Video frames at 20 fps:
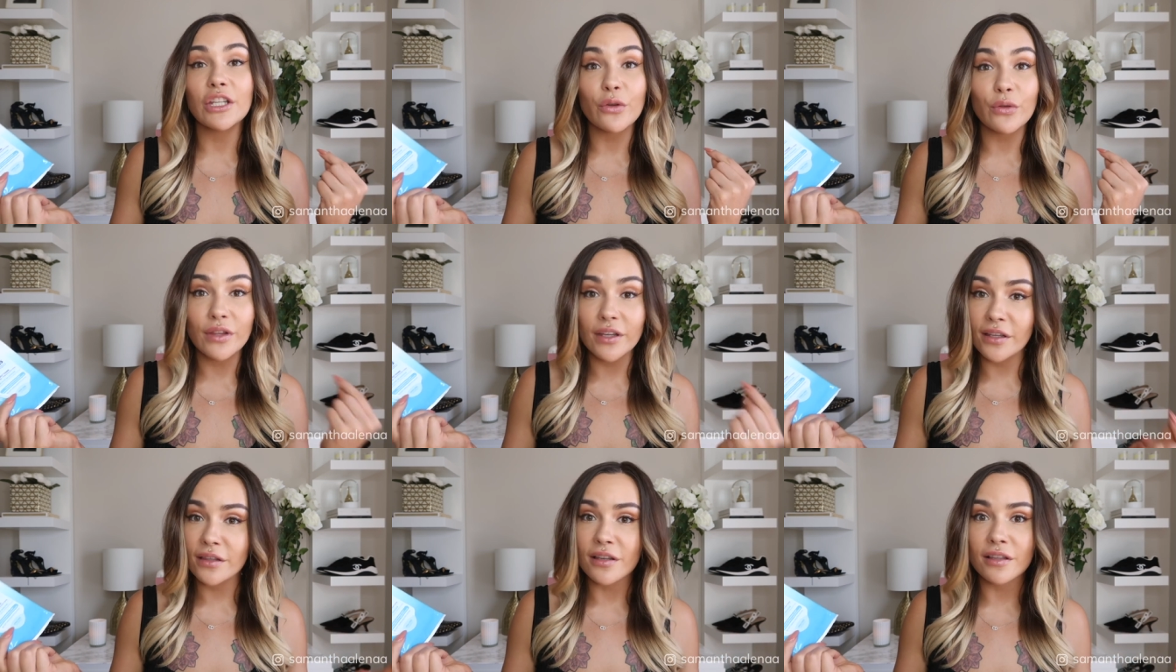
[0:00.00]
and
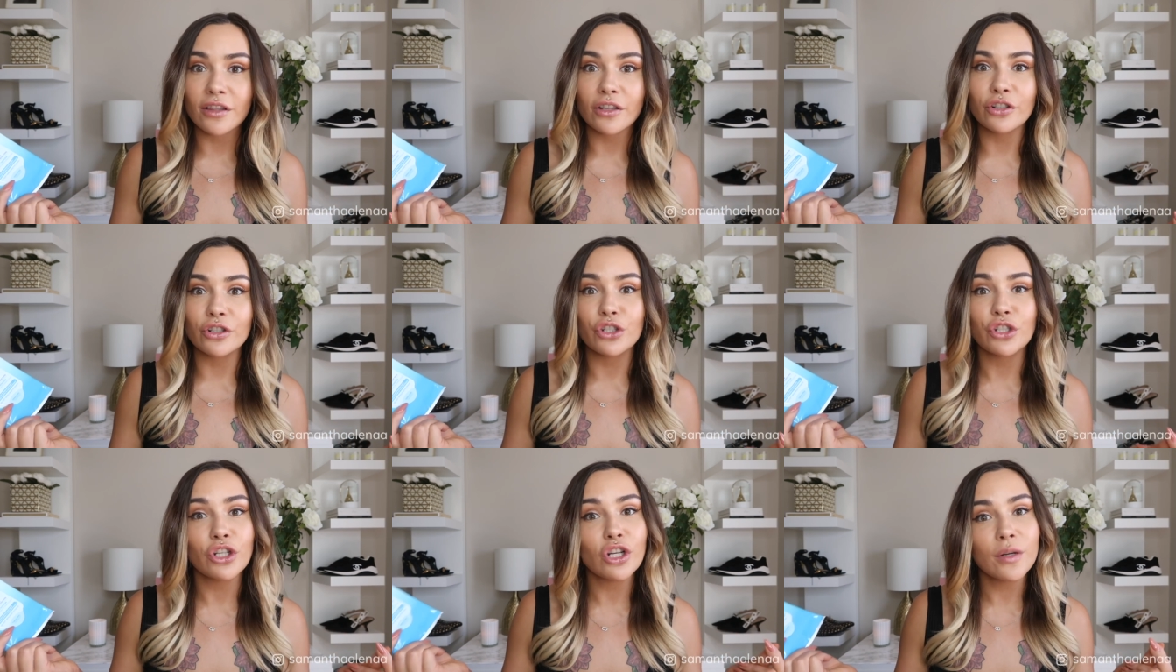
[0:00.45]
you think that
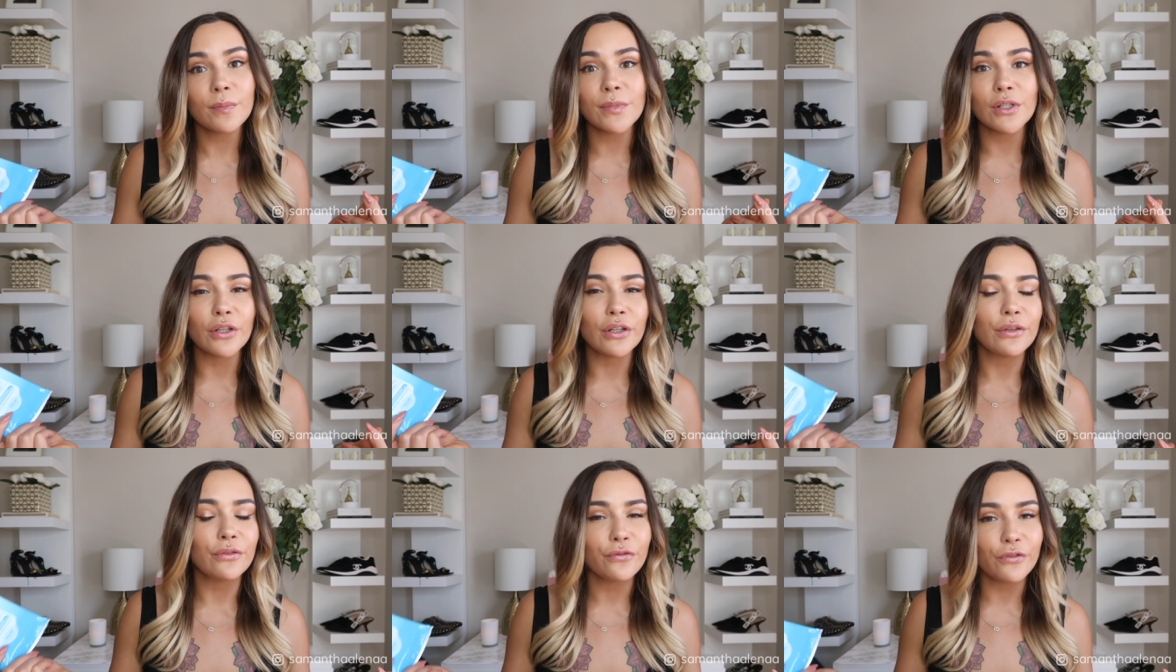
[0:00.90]
their
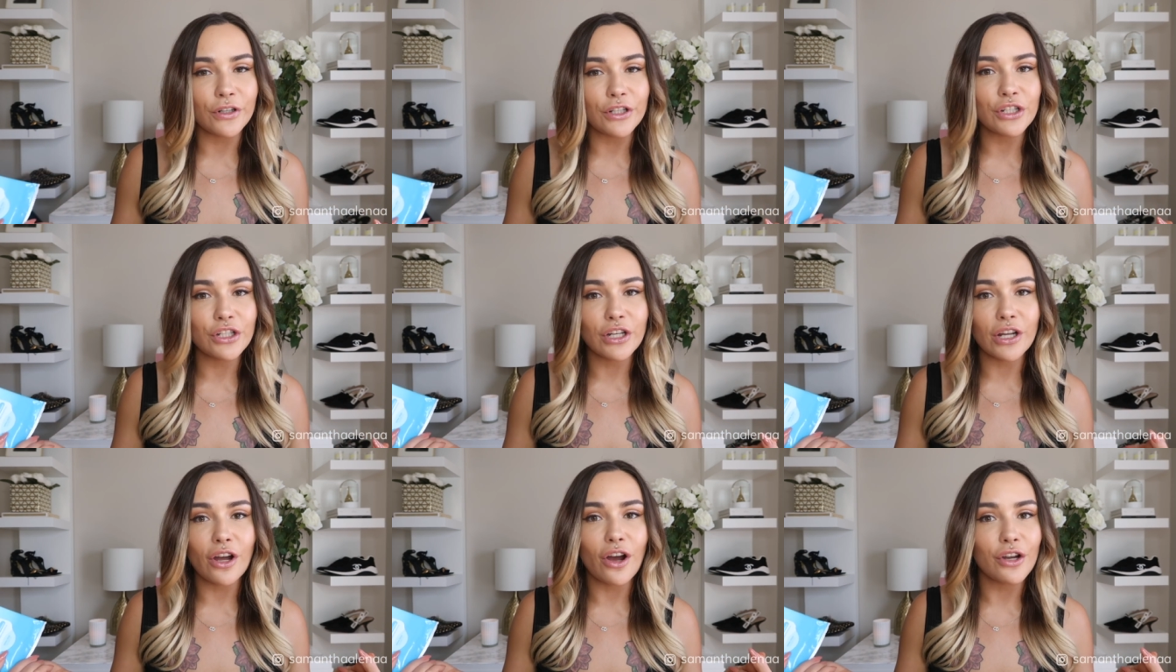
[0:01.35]
germs are
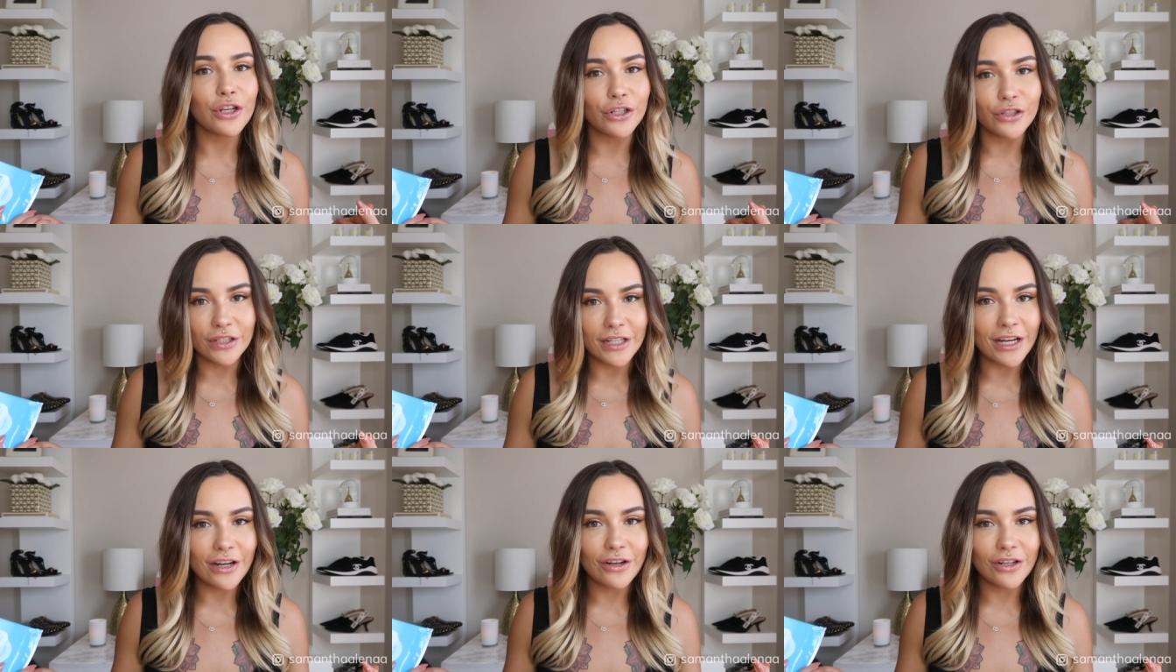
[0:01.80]
infringing on
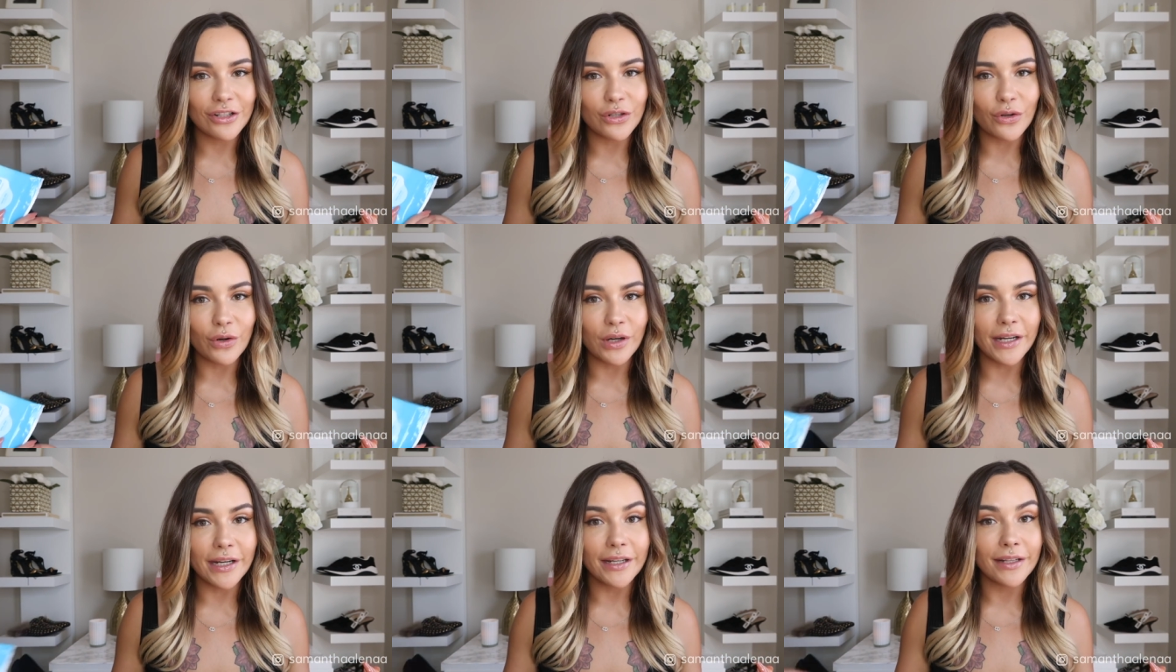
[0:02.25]
your
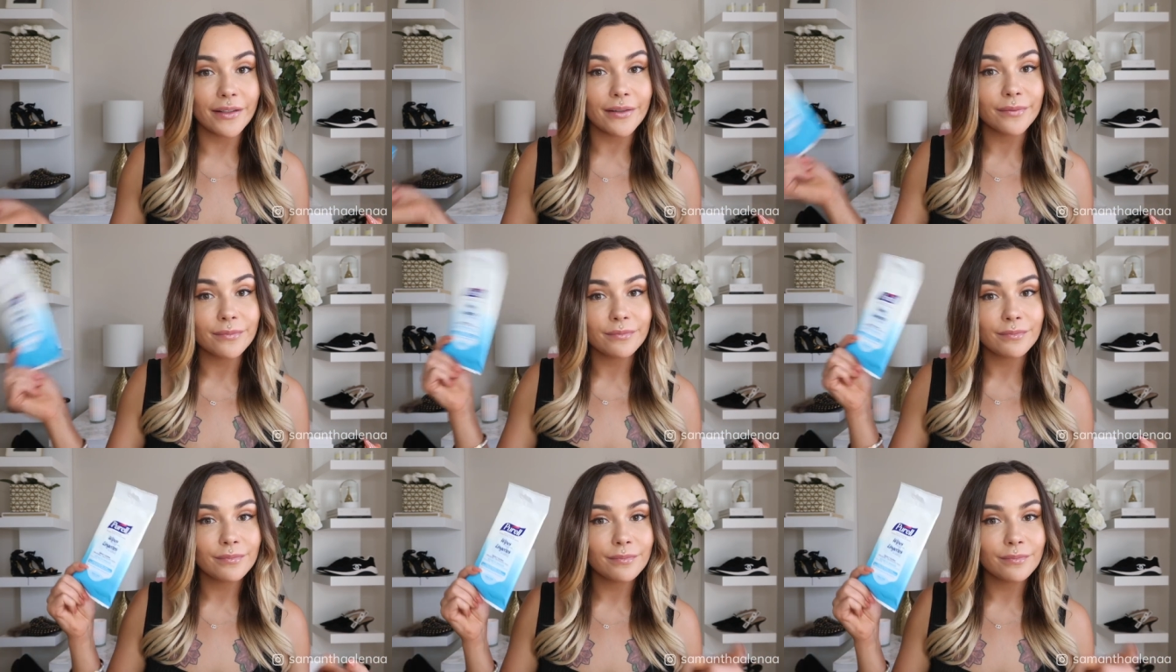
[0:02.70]
territory,